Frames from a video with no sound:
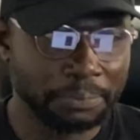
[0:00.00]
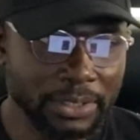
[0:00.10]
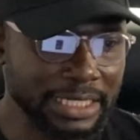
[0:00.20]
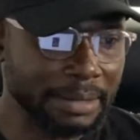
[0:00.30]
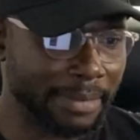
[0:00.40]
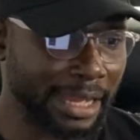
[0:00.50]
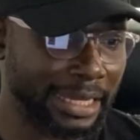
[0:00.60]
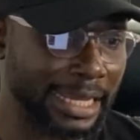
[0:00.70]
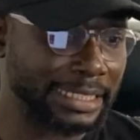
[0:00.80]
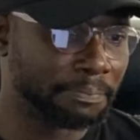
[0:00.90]
Put it in
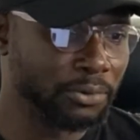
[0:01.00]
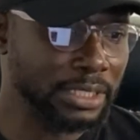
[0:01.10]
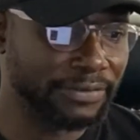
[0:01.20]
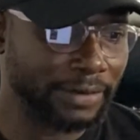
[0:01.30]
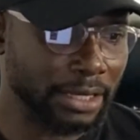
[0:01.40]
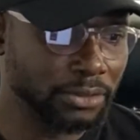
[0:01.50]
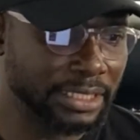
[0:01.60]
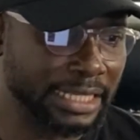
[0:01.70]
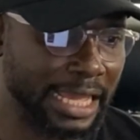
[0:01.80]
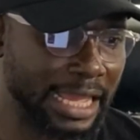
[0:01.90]
market, put the value
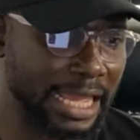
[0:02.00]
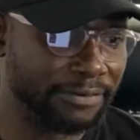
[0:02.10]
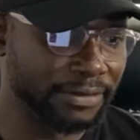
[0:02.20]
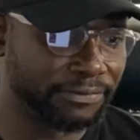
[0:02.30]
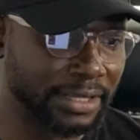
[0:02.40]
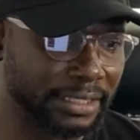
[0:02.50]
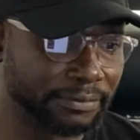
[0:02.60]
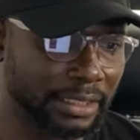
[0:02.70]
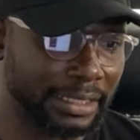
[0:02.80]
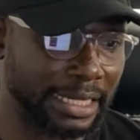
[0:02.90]
here,
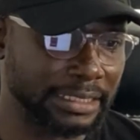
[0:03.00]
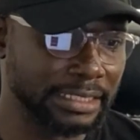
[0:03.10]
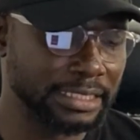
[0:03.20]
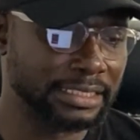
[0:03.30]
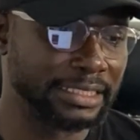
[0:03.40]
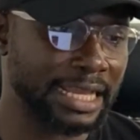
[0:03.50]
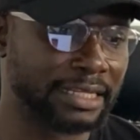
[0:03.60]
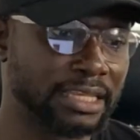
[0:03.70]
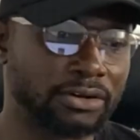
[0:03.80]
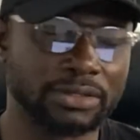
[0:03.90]
everything like this,
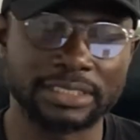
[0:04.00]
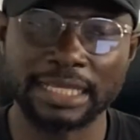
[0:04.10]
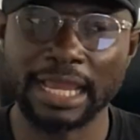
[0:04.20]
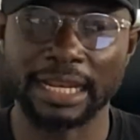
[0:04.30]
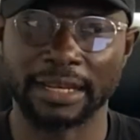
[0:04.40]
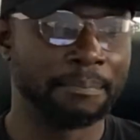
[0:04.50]
then click on sell.